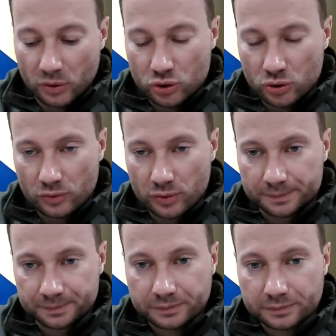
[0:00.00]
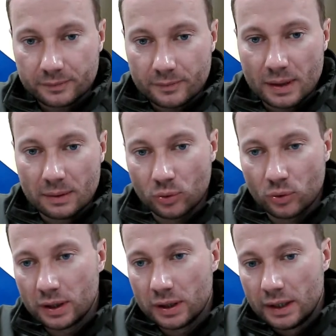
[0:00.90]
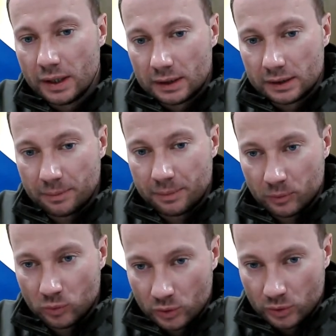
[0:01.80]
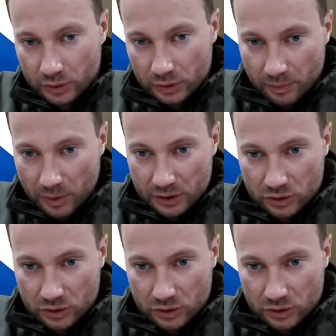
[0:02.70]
The enemy has captured Kremina